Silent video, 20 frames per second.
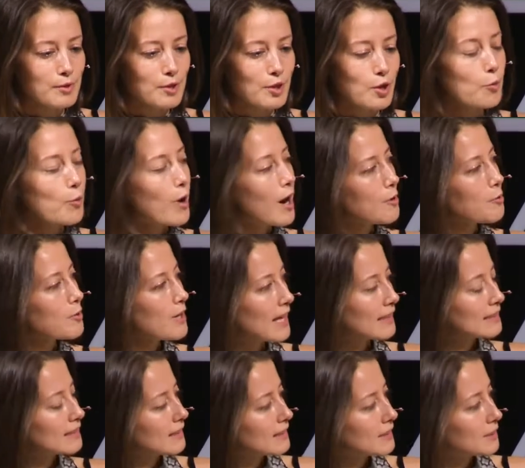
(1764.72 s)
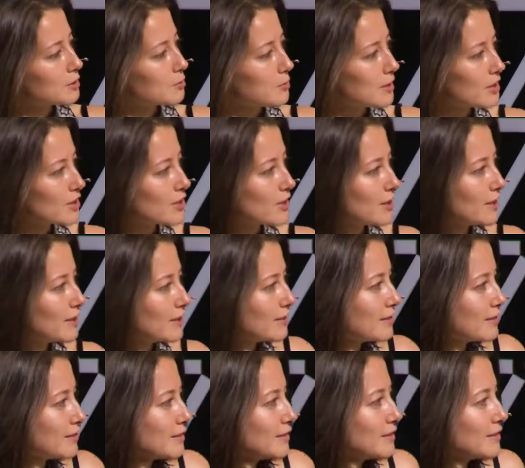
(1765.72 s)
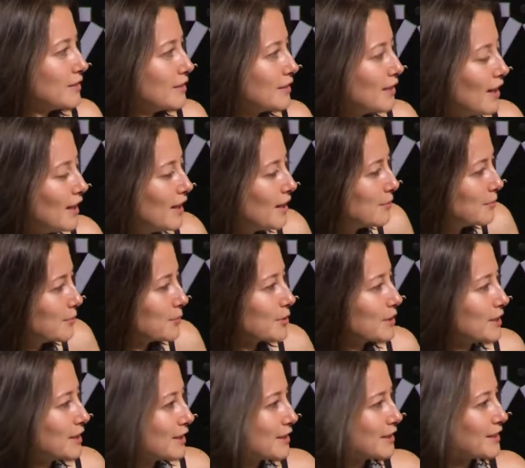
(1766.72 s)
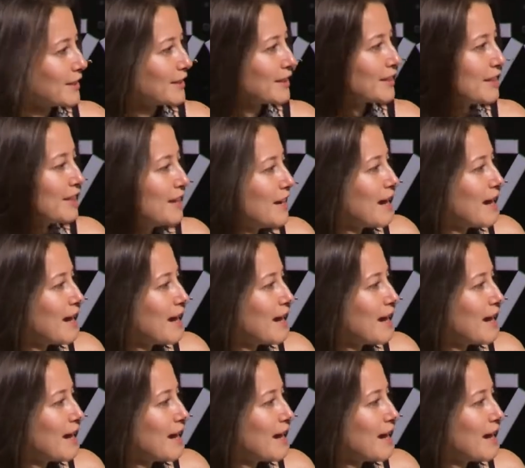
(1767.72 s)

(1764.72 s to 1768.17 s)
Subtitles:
Why are we asking this question during the dinner?